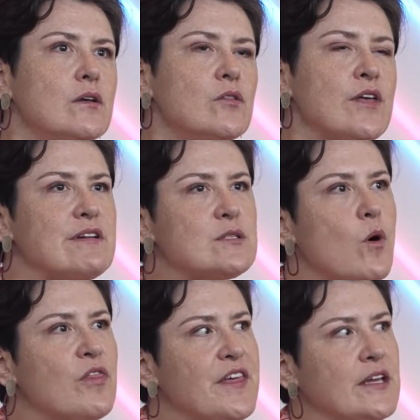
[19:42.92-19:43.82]
there is
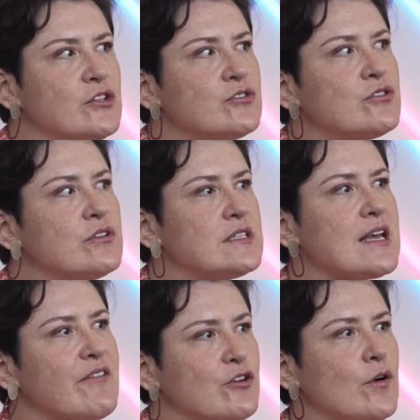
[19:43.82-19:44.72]
one thing: you do need to
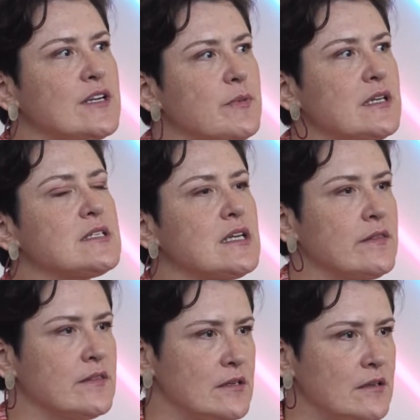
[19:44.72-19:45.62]
have credibility
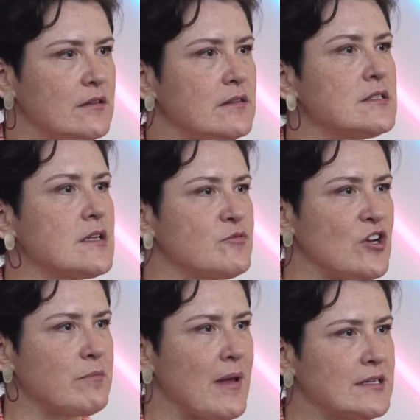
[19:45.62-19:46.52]
in the
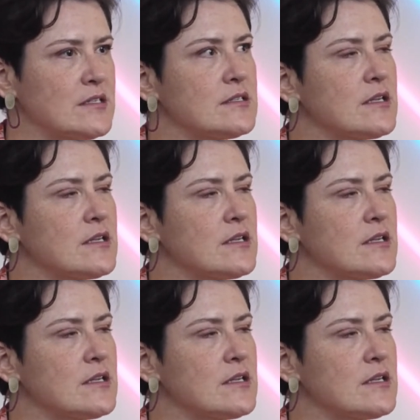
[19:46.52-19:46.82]
subject matter.